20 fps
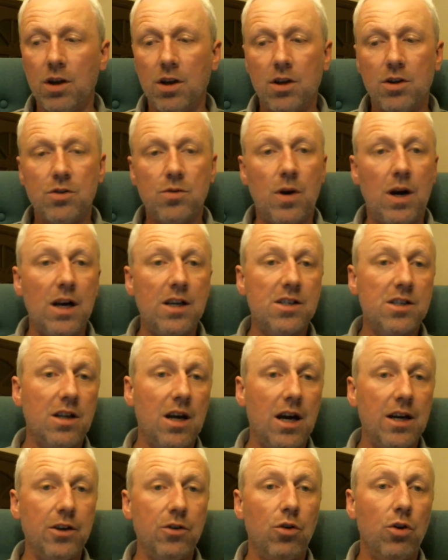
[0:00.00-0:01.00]
So I
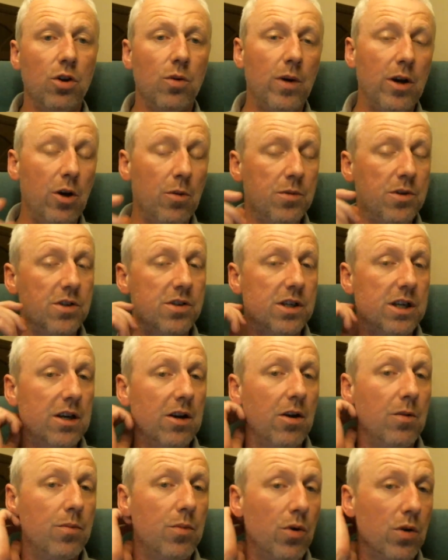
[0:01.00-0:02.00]
slide it all the way up to
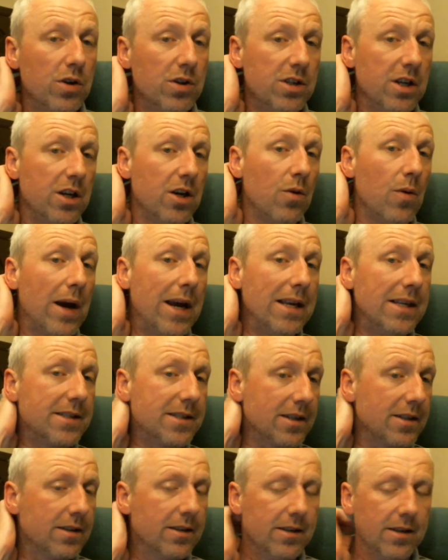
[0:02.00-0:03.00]
0.08